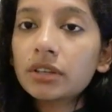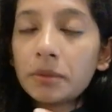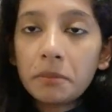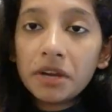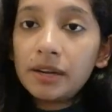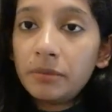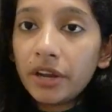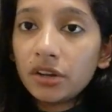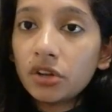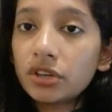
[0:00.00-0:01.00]
middle
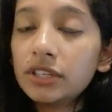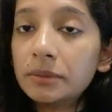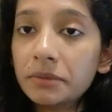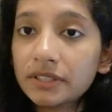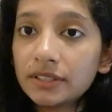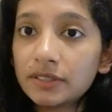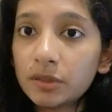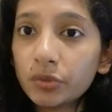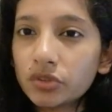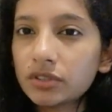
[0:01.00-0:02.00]
brain or your limbic system,
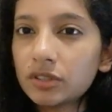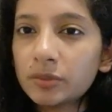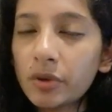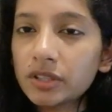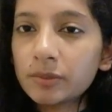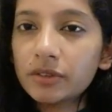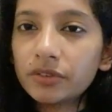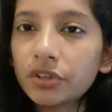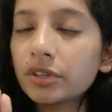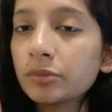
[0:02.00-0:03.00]
which is responsible for
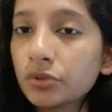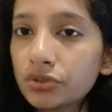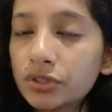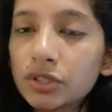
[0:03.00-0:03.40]
your emotions.